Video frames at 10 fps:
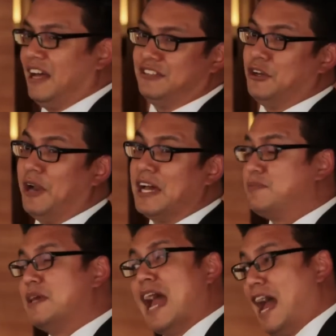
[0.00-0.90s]
Don't
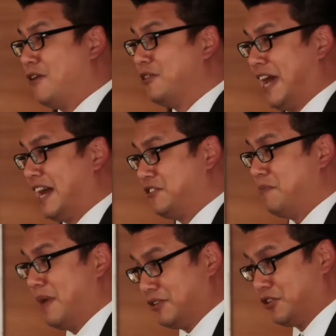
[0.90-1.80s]
ask me how they actually
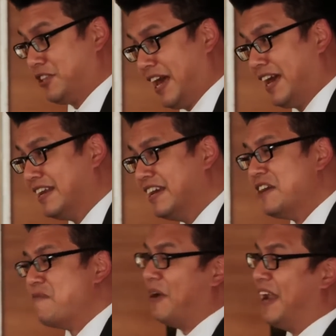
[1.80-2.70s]
measured that,
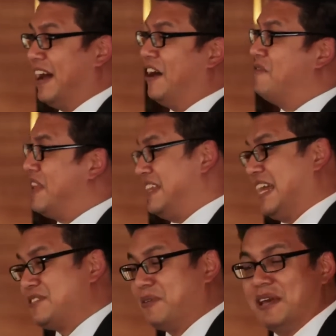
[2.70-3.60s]
but
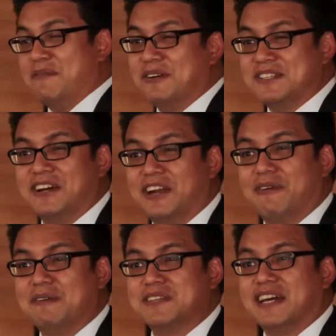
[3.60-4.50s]
that's what they posted on their
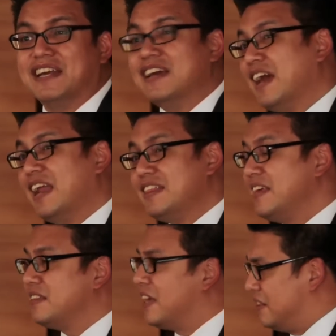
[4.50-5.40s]
website. And I
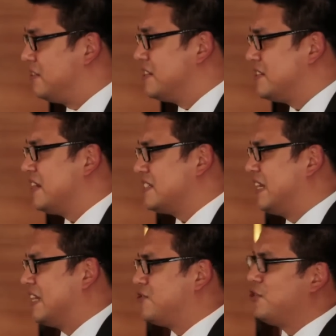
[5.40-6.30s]
think that to some extent
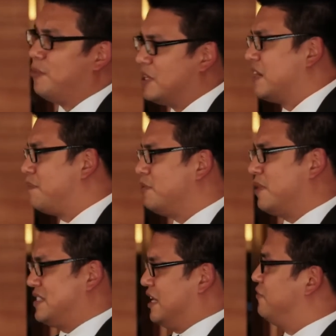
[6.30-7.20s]
that's true, because I put
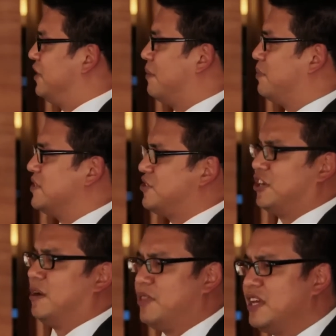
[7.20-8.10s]
myself in that
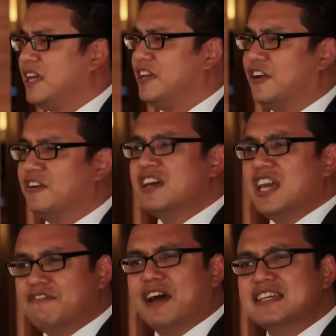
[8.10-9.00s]
position. And I'm thinking,
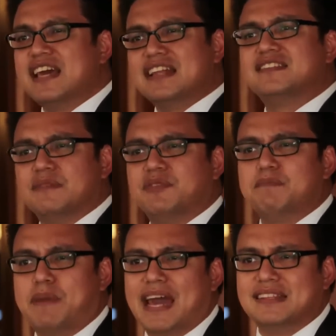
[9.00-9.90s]
if I had
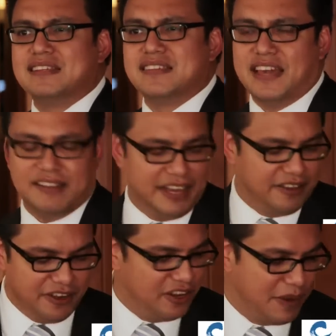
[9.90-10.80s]
something bad to say,
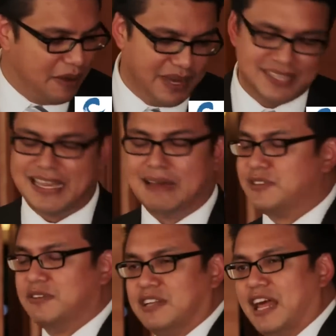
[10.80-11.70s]
like about my
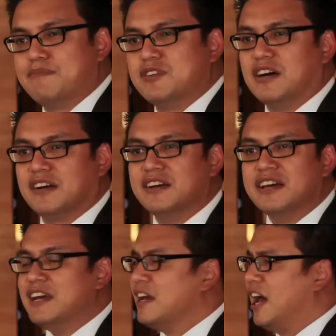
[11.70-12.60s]
Samsung laptop,
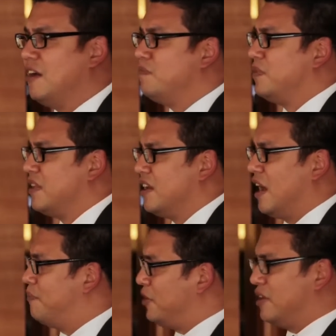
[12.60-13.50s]

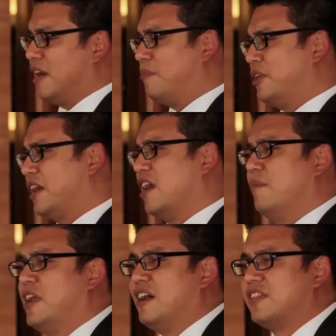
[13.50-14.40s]
I put that
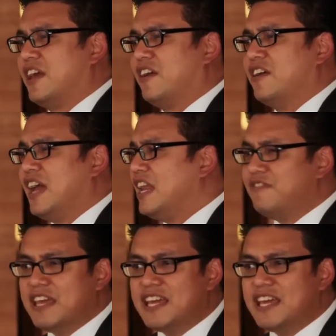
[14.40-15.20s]
comment out there, and if they